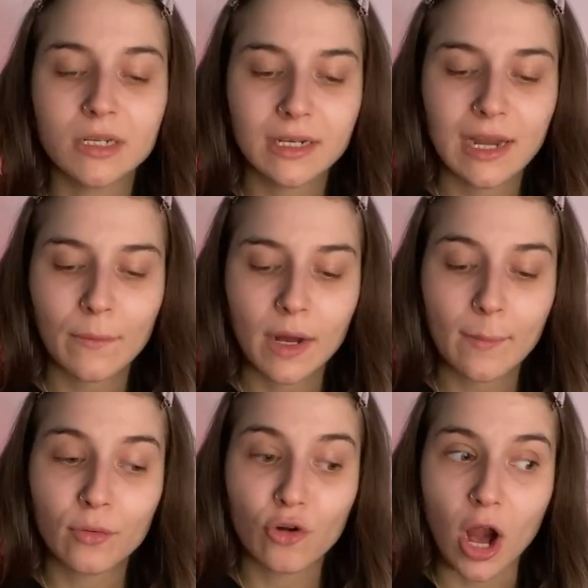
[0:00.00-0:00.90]
Now we're gonna
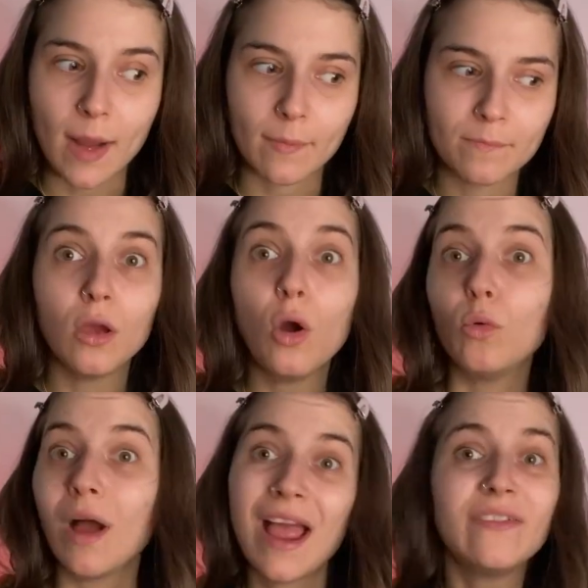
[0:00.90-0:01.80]
prime.
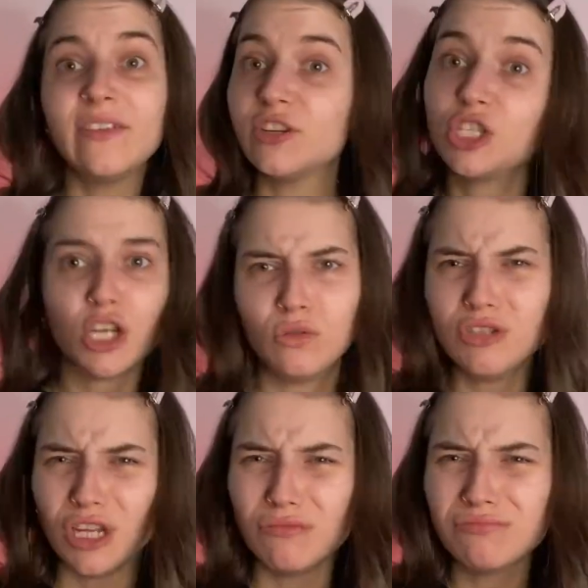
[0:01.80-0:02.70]
Oh, I haven't even
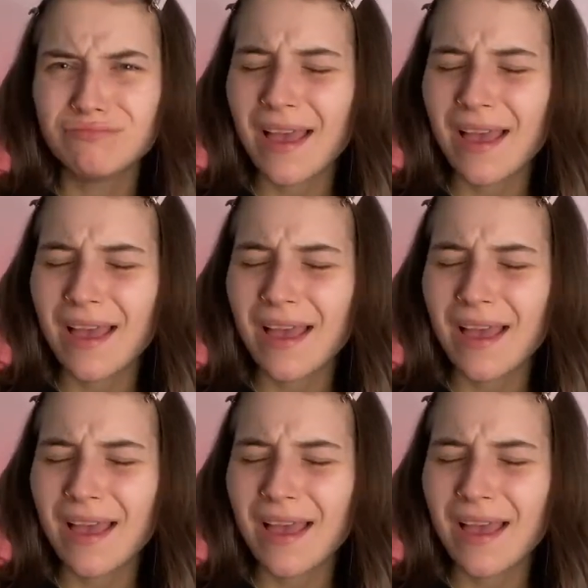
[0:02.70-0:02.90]
showed you.